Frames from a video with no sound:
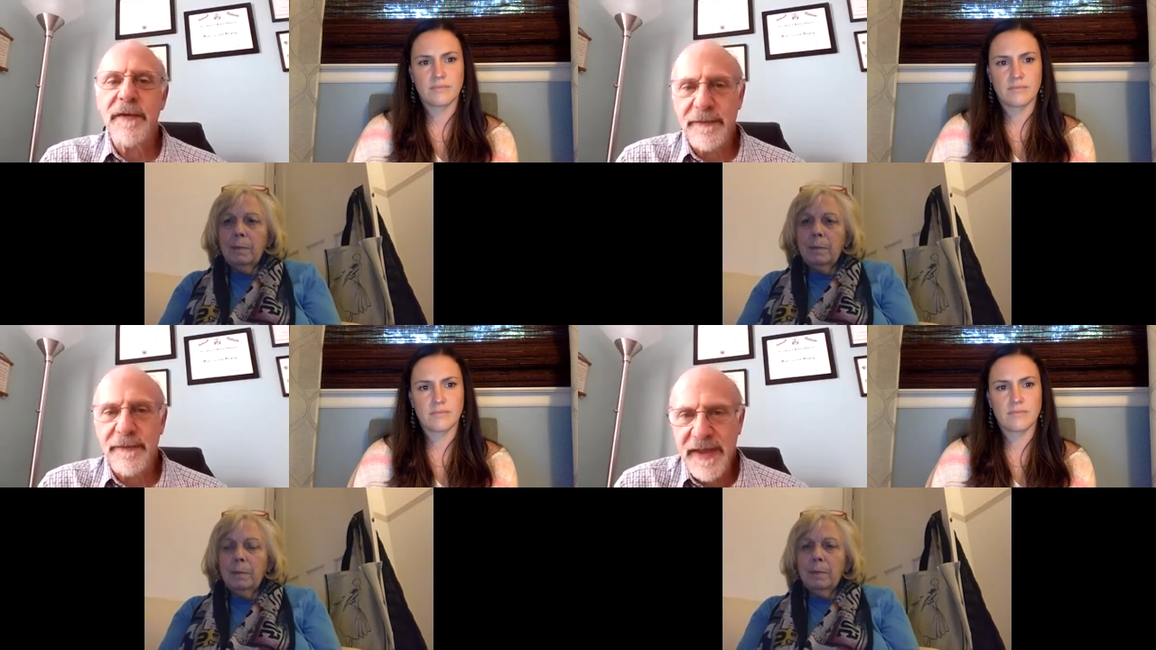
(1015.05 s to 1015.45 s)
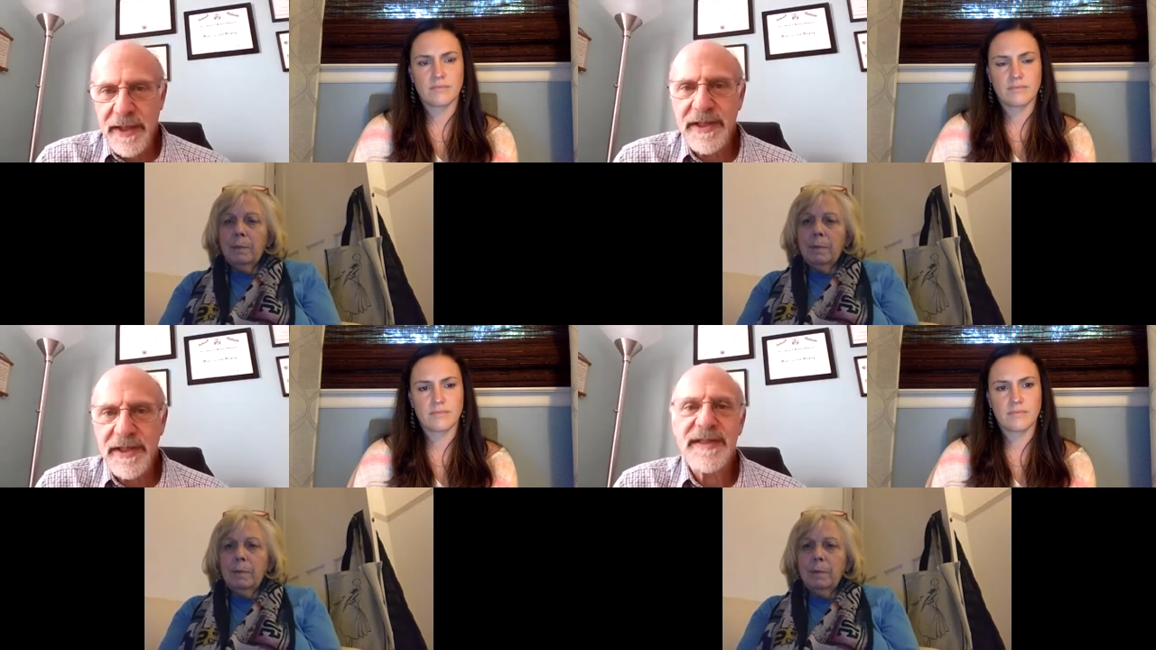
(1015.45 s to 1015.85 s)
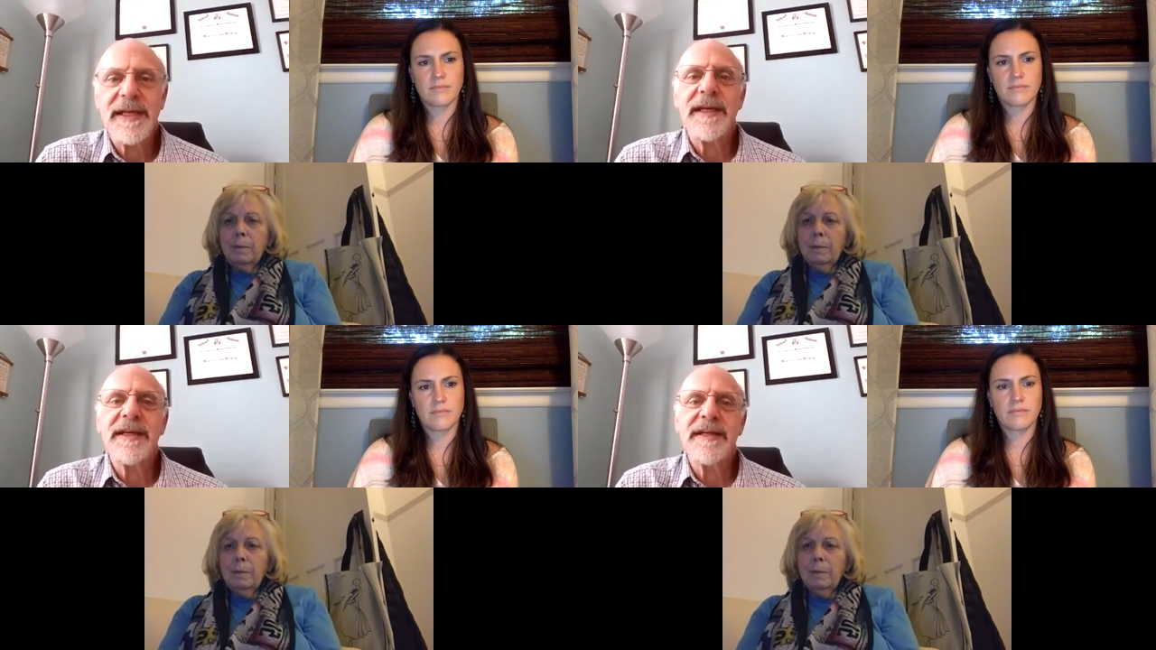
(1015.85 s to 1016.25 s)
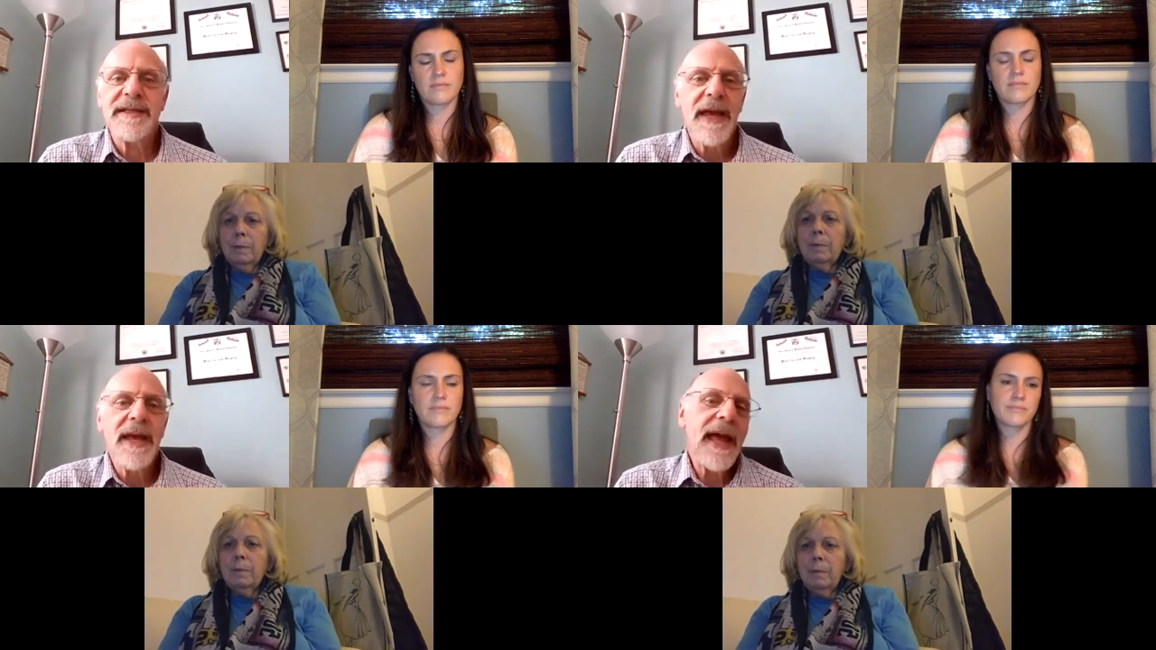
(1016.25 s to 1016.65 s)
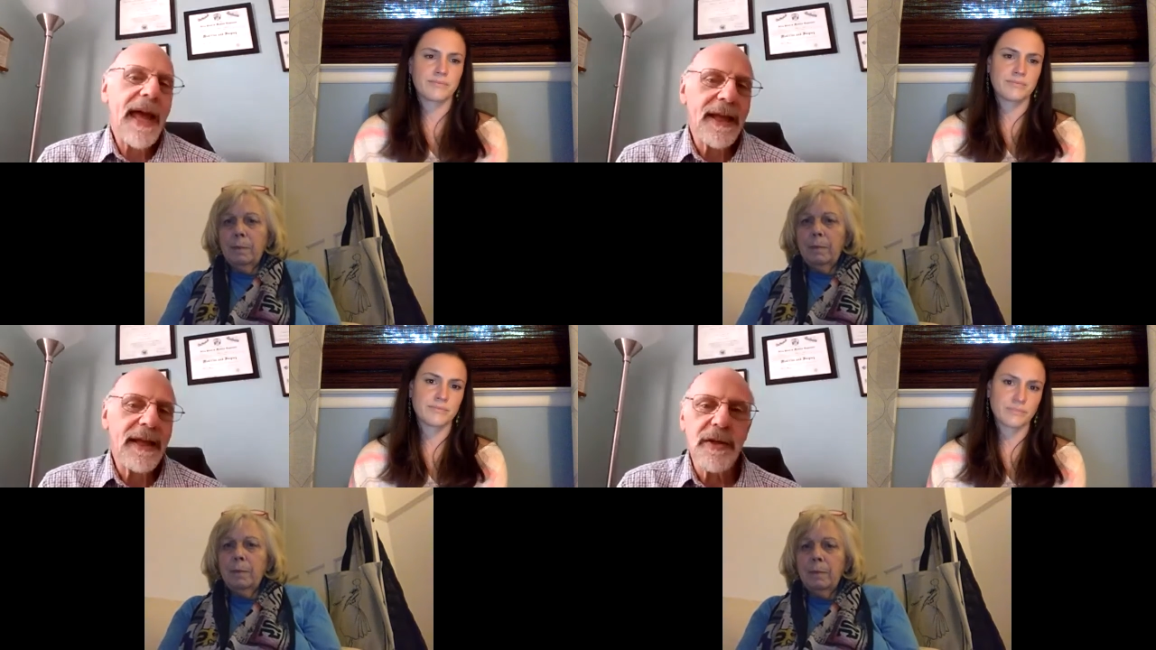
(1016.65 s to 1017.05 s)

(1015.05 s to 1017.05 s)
Speaker 1: of illnesses and mm-hmm.